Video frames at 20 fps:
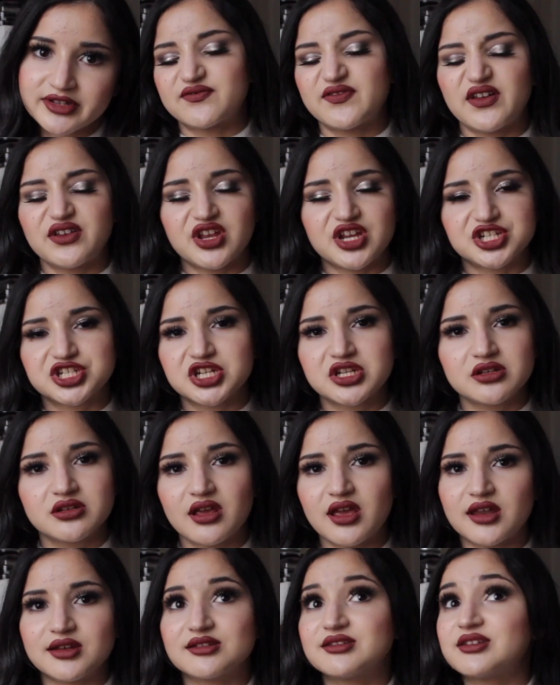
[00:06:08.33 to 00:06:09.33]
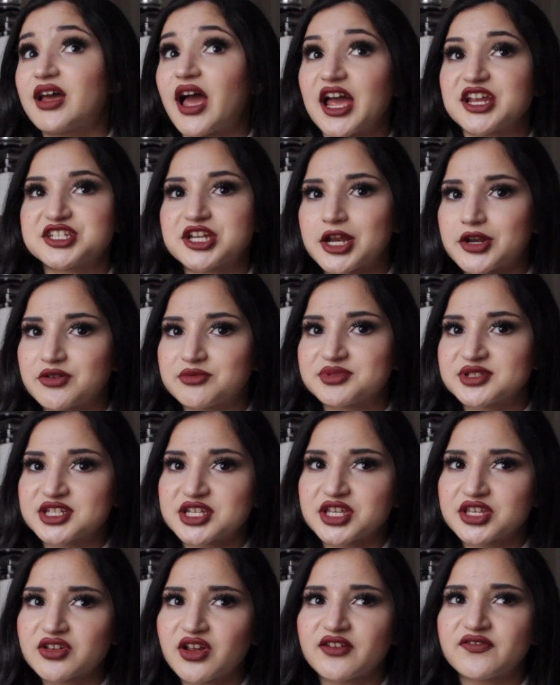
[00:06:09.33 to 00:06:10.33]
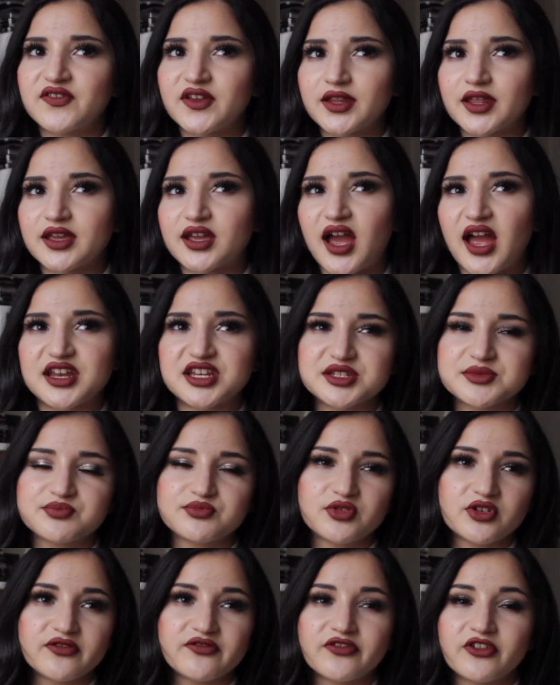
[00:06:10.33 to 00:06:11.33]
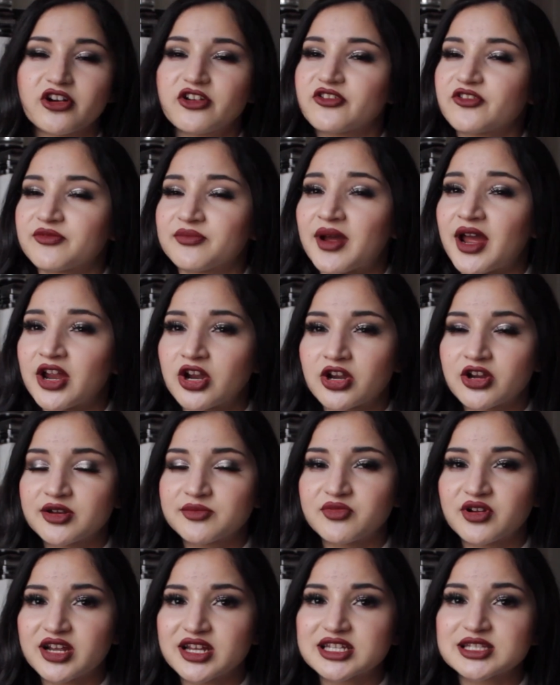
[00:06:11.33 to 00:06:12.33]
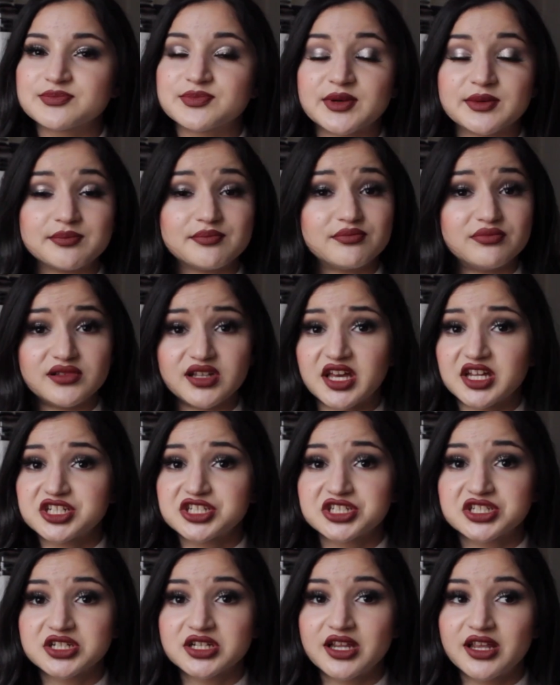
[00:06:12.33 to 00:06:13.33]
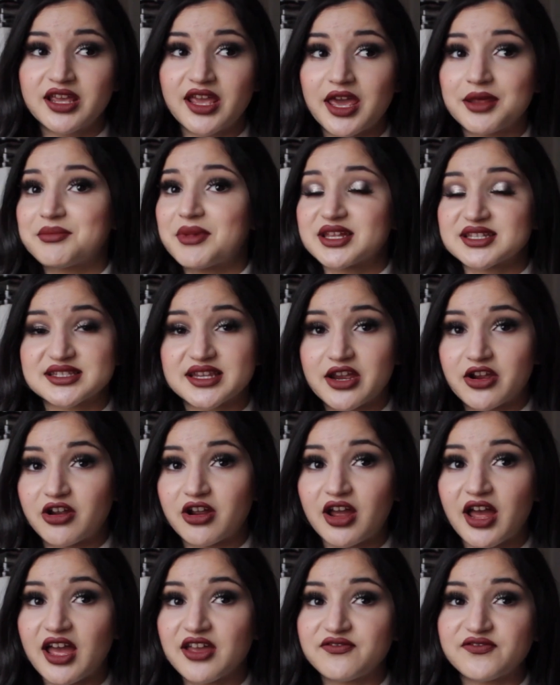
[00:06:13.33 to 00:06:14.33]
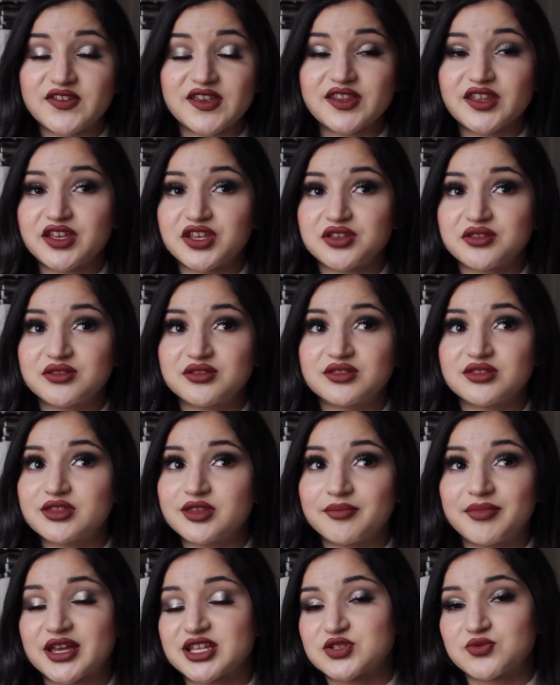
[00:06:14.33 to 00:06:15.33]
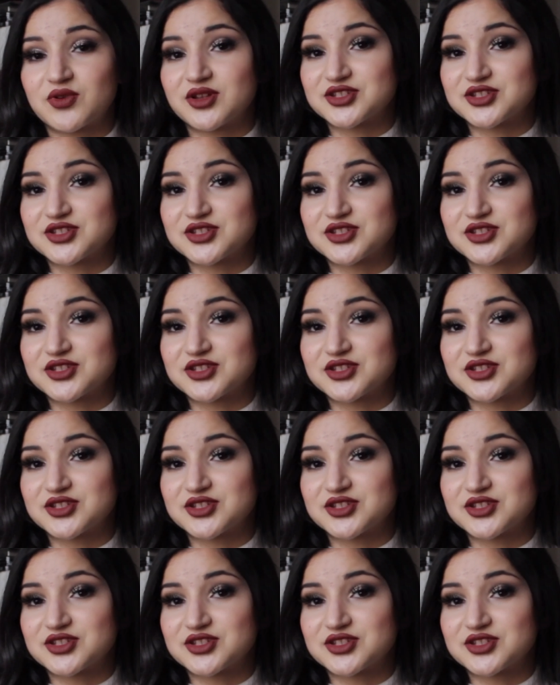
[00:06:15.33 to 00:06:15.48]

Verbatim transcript: Like foundation and eyeshadow in particular, I feel like I just prefer from higher end brands, but blush and mascara, I feel like the best